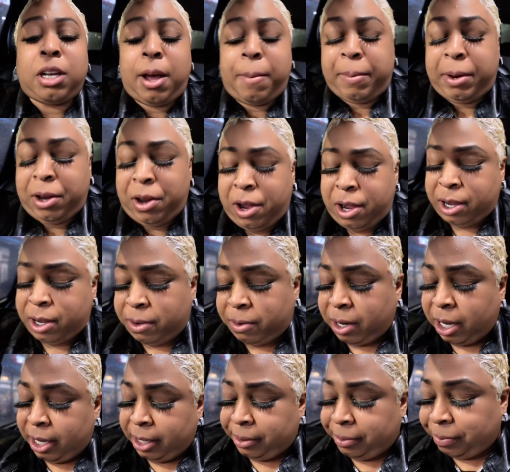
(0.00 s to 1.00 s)
coming, y'all,
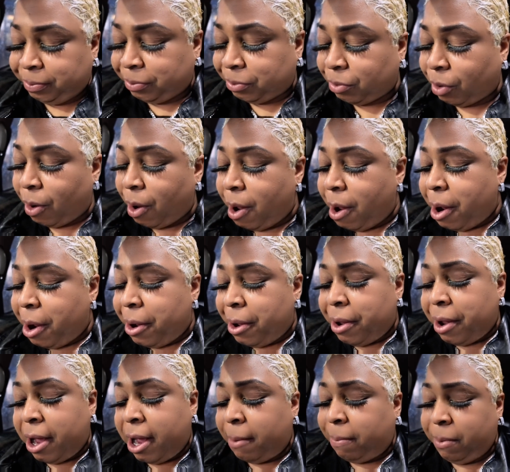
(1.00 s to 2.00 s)
okay?
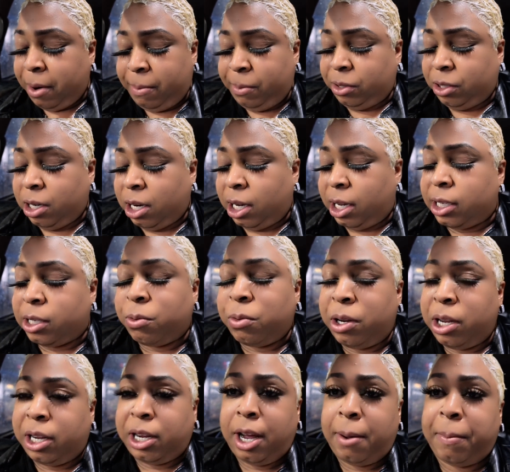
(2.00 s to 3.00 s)
I promise y'all, it's
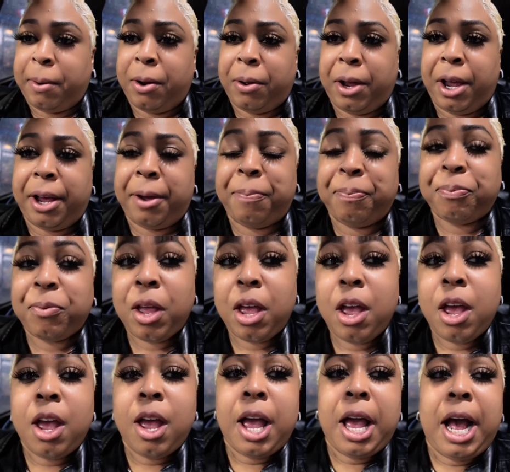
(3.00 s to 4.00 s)
really coming, okay?
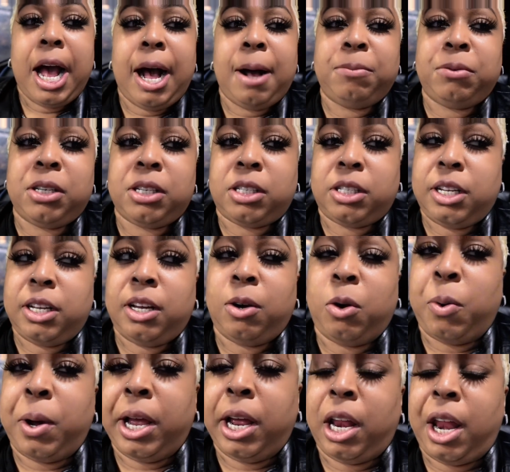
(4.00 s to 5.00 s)
I'm just
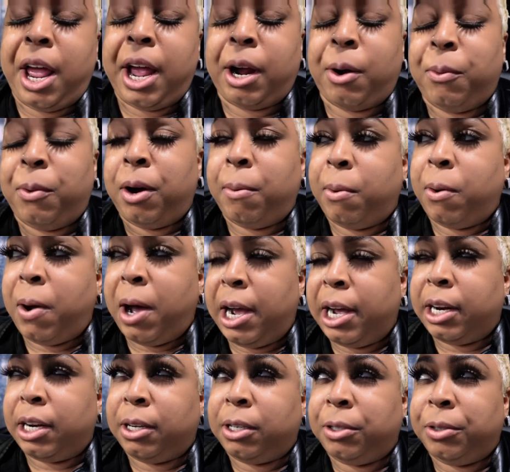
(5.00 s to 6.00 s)
still waiting like one more
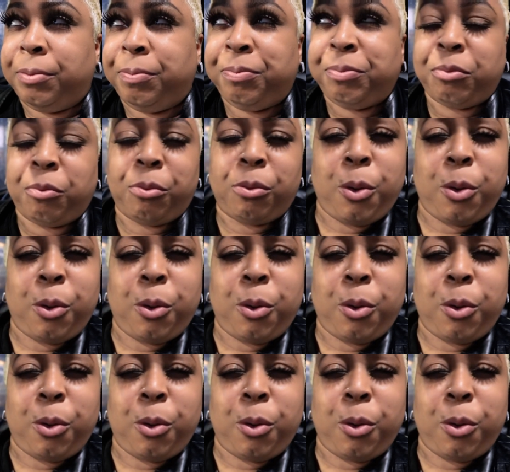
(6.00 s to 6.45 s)
item.